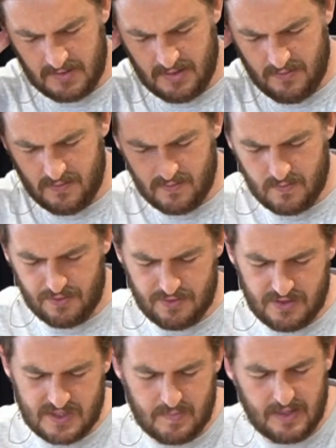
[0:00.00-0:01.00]
Lord, would
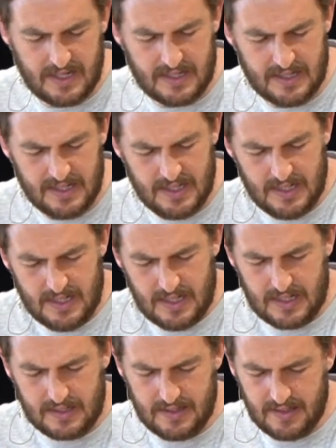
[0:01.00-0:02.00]
you speak
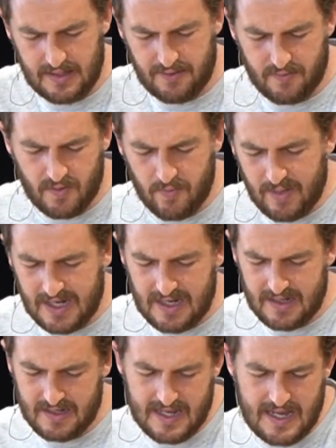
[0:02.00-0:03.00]
uh, clearly through
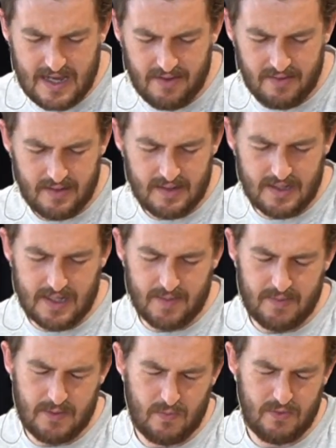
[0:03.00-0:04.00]
me now,
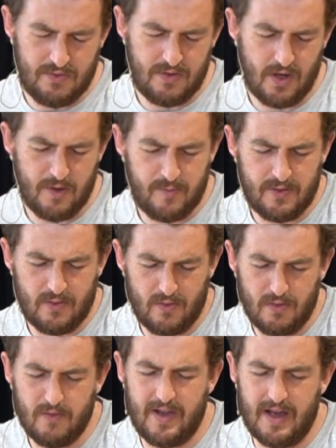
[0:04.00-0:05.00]
um, and would you open
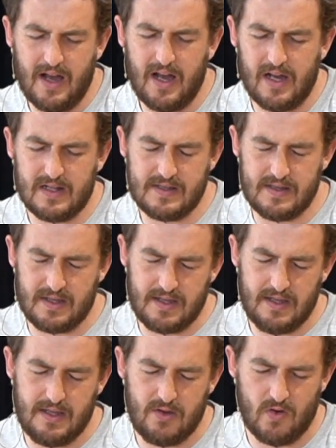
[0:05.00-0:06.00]
all of our hearts to
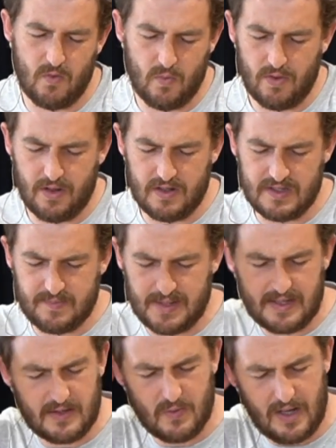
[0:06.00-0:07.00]
hear your word
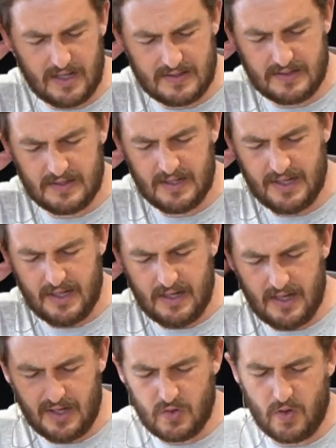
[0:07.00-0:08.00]
speak to us,
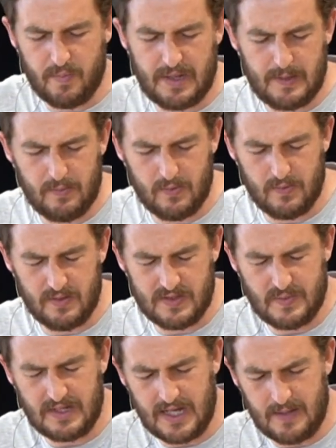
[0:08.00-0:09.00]
uh, your people,
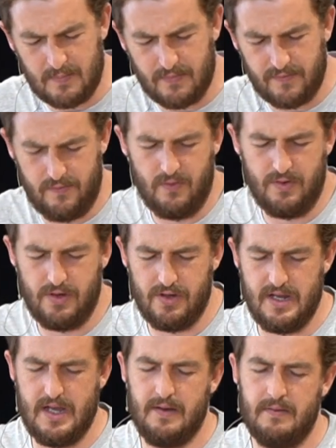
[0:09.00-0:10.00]
as we come before you
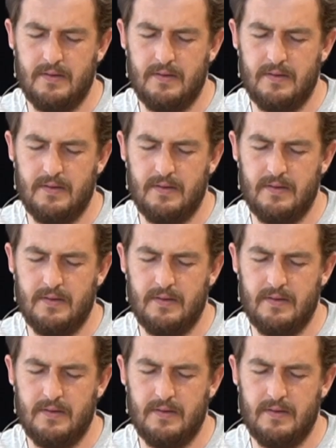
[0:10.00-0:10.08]
now.